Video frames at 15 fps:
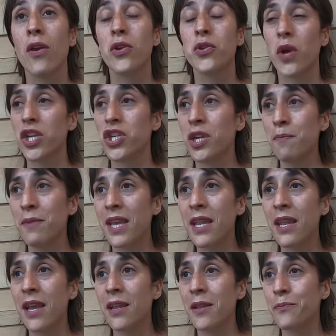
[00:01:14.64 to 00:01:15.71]
So I chipped
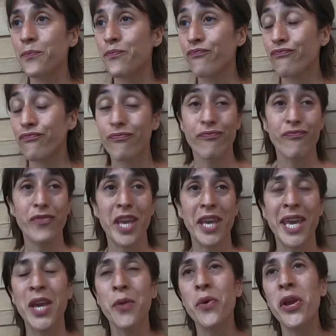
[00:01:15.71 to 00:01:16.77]
in, and
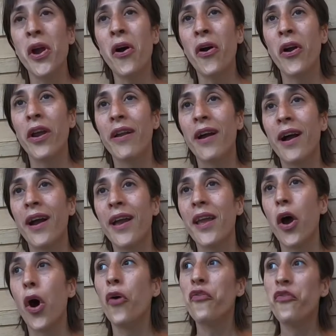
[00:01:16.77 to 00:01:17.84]
here we are. I
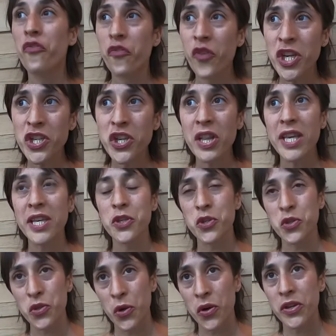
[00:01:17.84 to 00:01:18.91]
officially
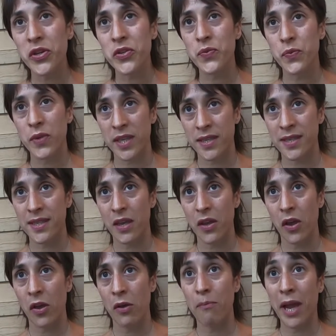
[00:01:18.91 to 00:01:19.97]
started with
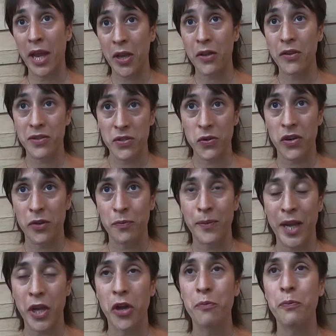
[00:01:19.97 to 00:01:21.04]
my
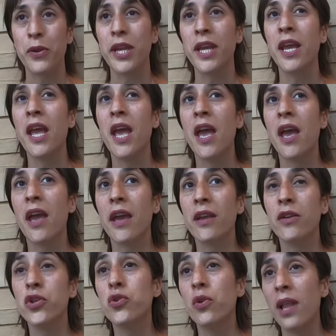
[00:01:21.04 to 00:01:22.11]
company
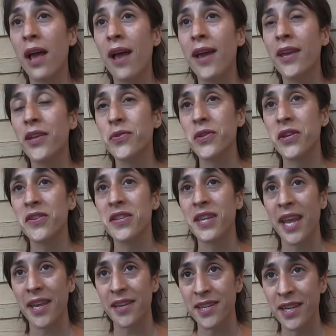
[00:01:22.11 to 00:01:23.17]
in July
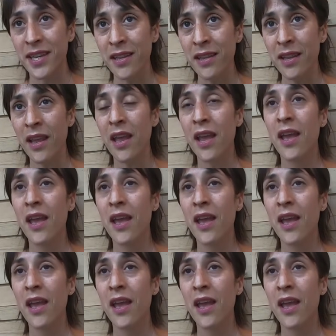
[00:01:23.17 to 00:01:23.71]
2018.